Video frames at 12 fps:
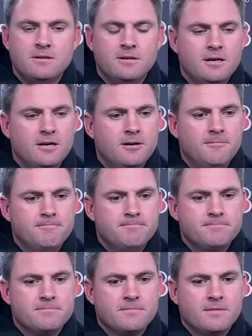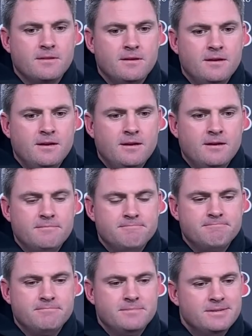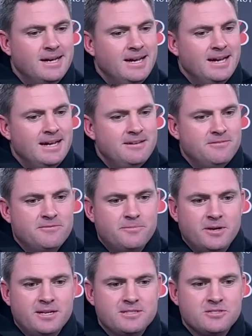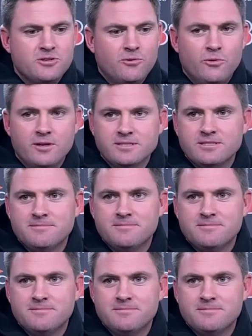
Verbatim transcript: Um, I've played in snow once,